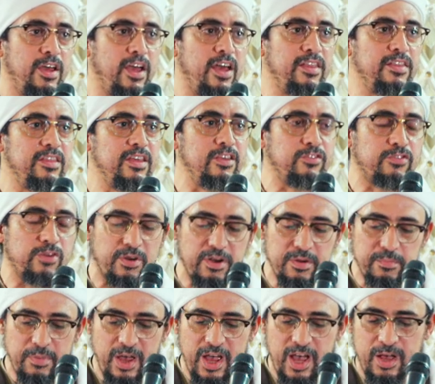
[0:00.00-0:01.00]
And these are
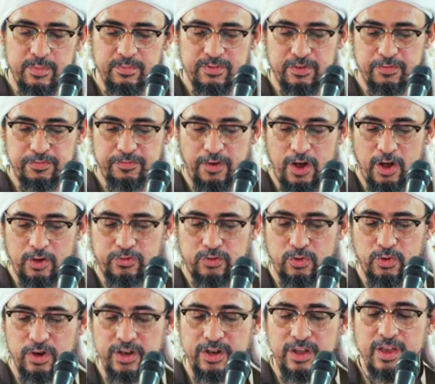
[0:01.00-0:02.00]
imams of
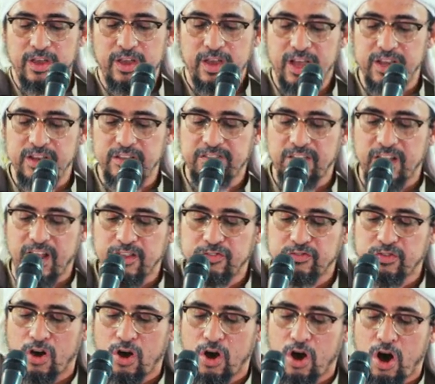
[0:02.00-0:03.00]
falsehood, and he said, I
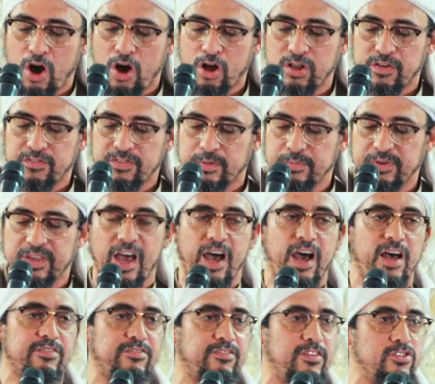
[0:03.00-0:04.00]
saw all of them
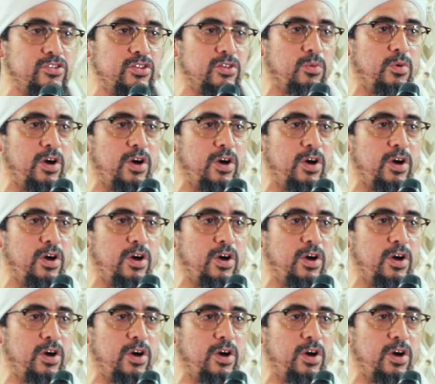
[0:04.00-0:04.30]
cast into the